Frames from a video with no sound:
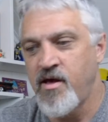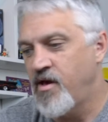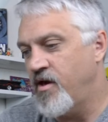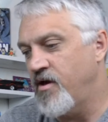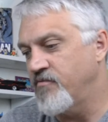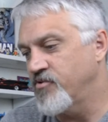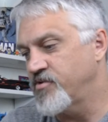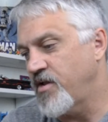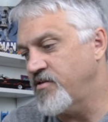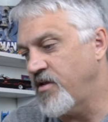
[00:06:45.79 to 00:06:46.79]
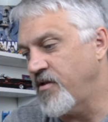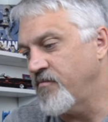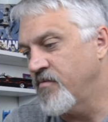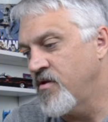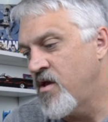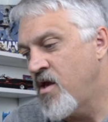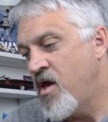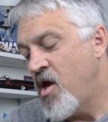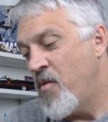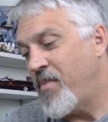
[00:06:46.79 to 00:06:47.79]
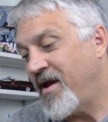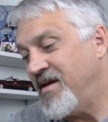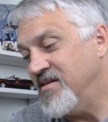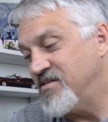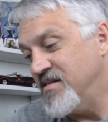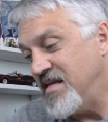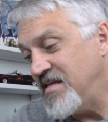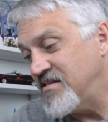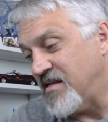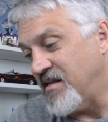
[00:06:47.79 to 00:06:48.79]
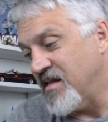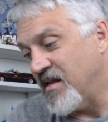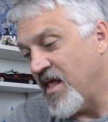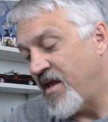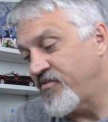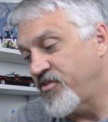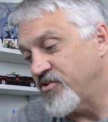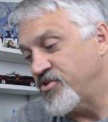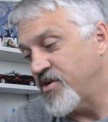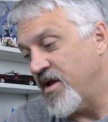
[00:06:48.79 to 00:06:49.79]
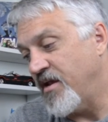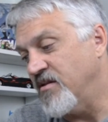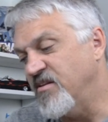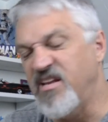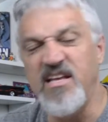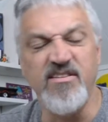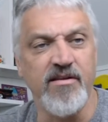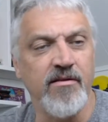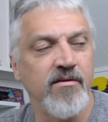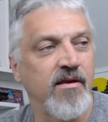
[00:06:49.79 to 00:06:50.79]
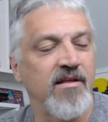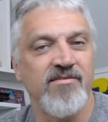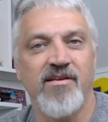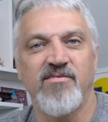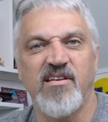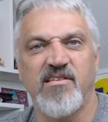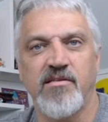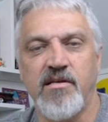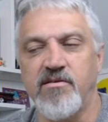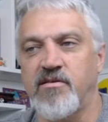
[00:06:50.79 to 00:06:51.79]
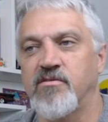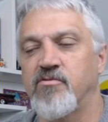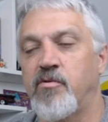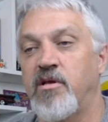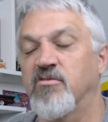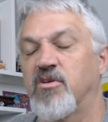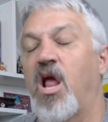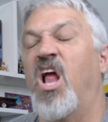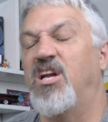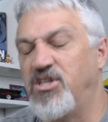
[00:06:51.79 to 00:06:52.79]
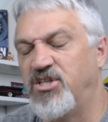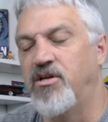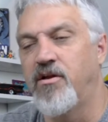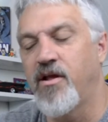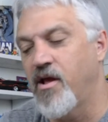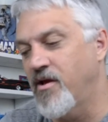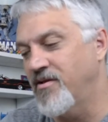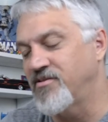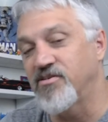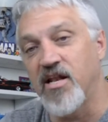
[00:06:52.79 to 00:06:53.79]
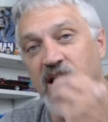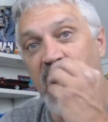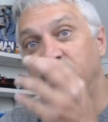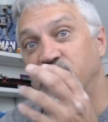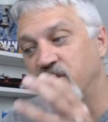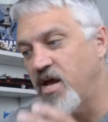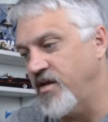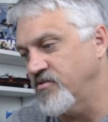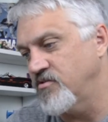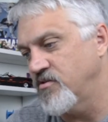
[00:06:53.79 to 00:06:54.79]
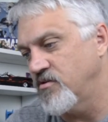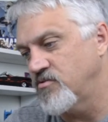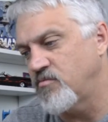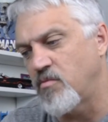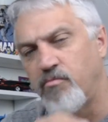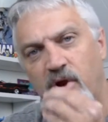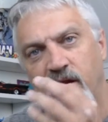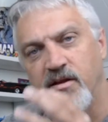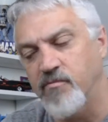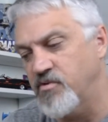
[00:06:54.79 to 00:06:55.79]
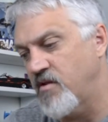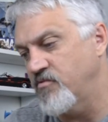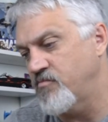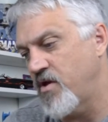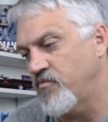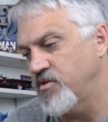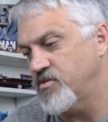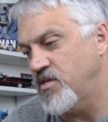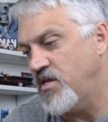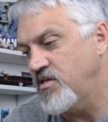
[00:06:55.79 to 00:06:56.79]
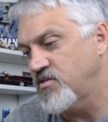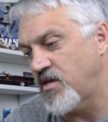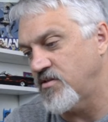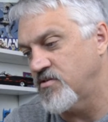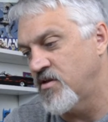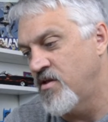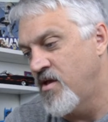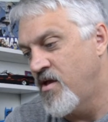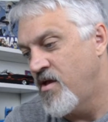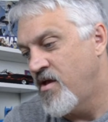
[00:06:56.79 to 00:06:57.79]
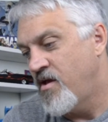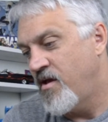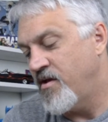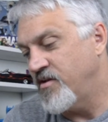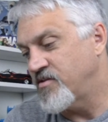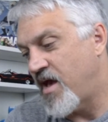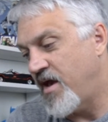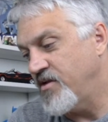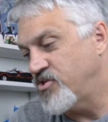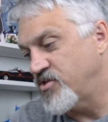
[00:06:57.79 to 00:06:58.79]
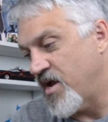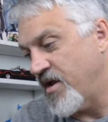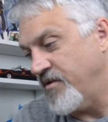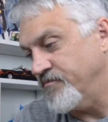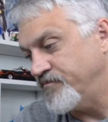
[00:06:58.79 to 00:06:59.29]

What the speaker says: Verse 18, "By his sneezing a light doth shine." Sneezing kind of sounds like sneezing. So when he goes, you know, it says a light shines. Something bright comes out of his mouth. By his sneezing, his eyes shine.